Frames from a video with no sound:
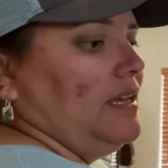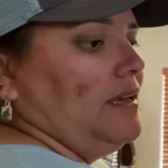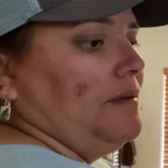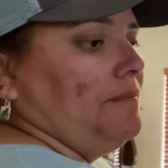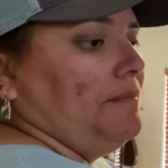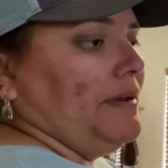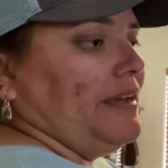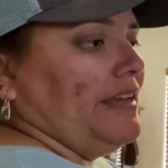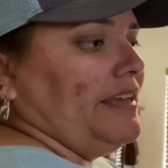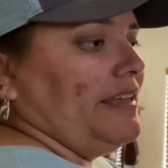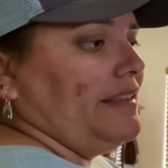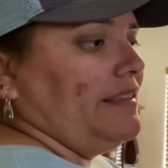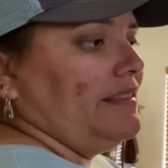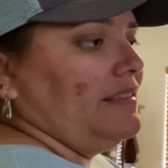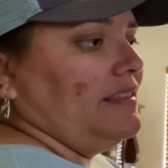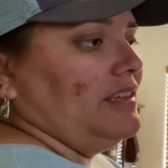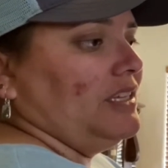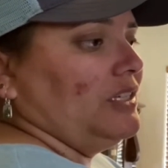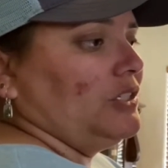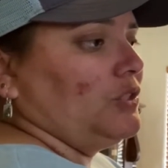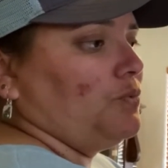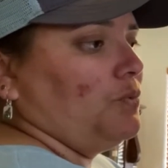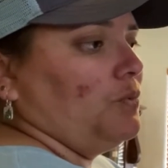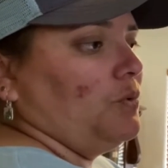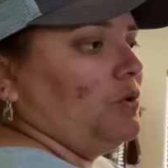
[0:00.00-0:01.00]
but
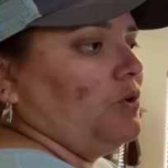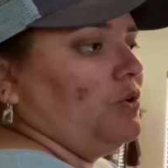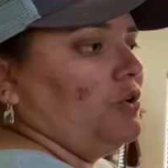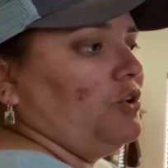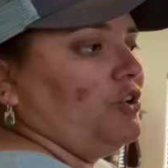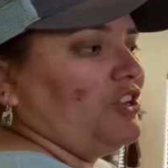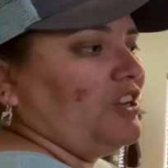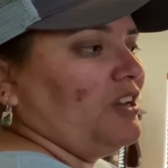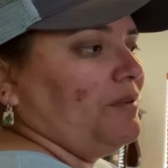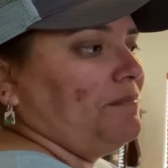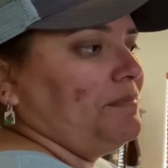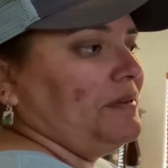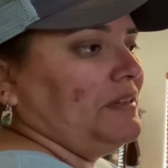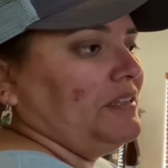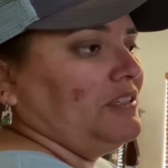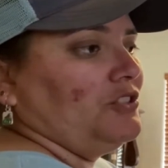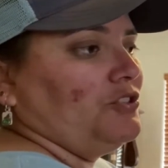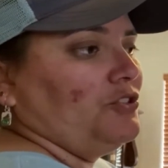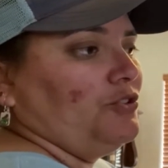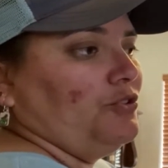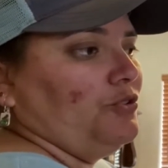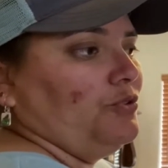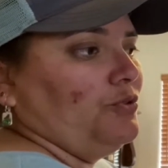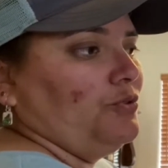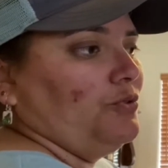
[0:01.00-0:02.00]
this will hook up
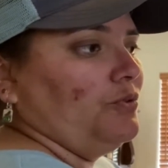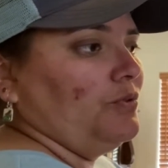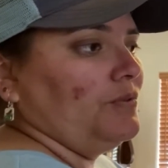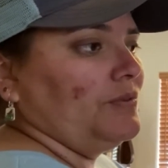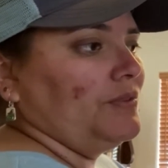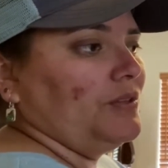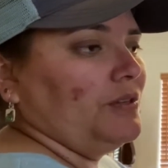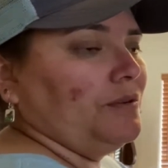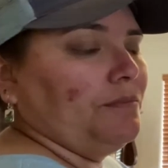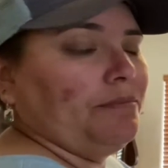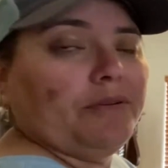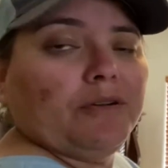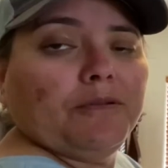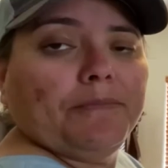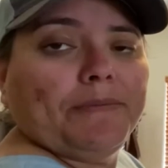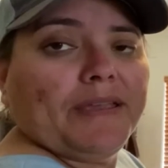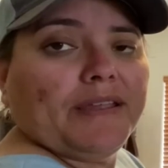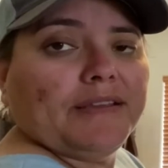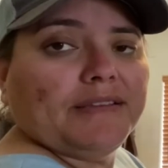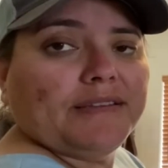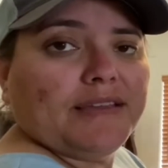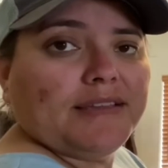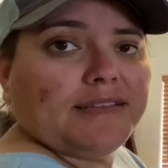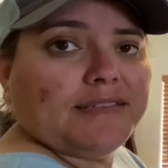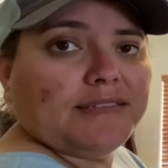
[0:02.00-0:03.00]
into the propane
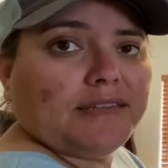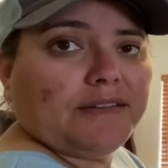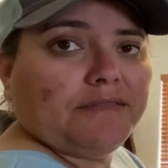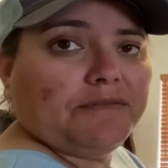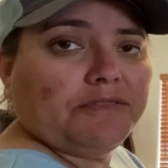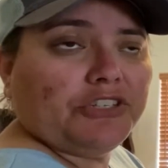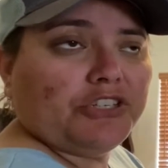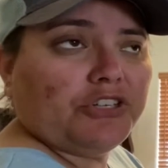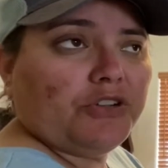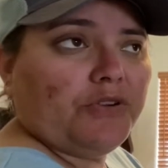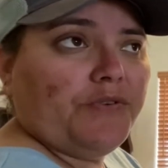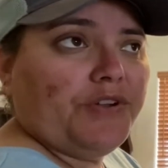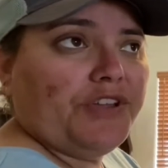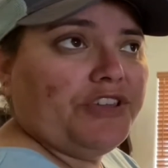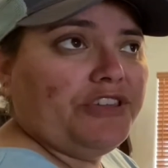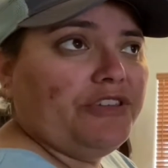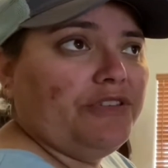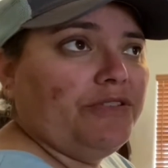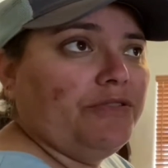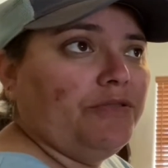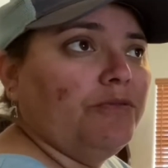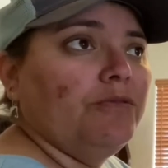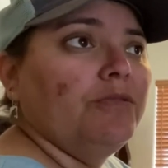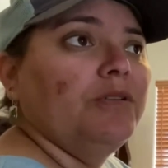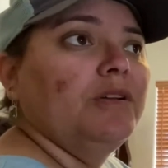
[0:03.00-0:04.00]
tanks that I was showing
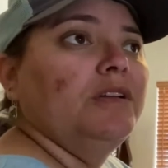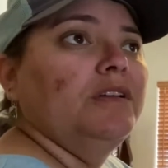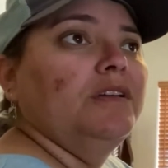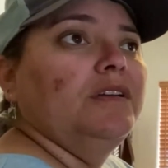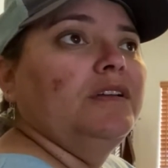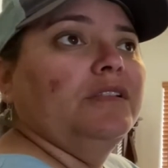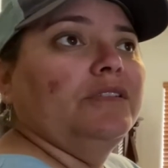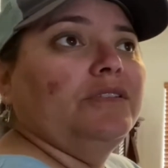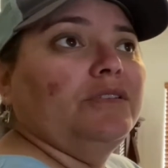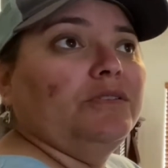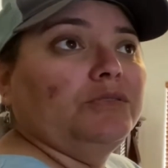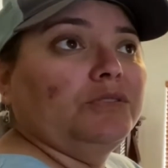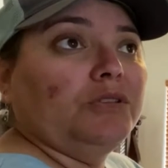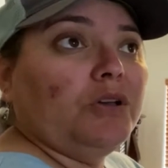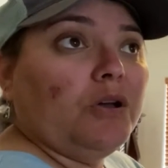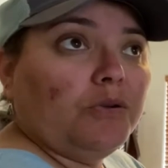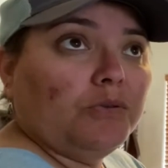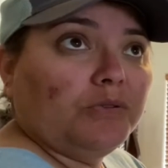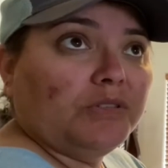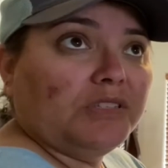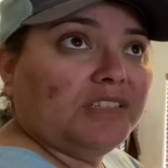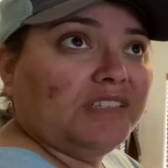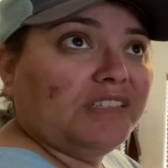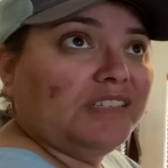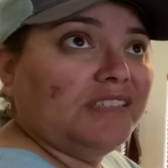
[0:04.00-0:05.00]
you, those
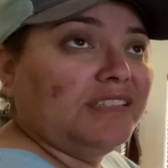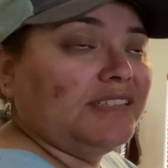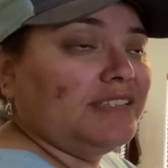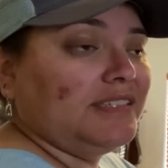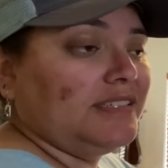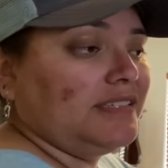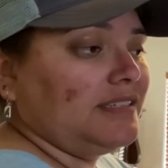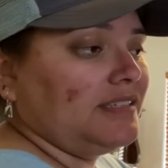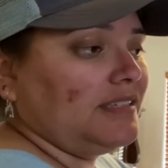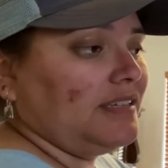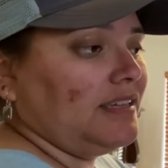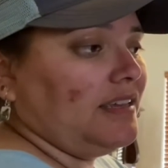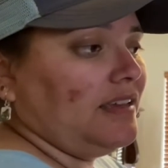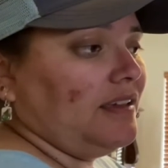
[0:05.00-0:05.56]
hoses.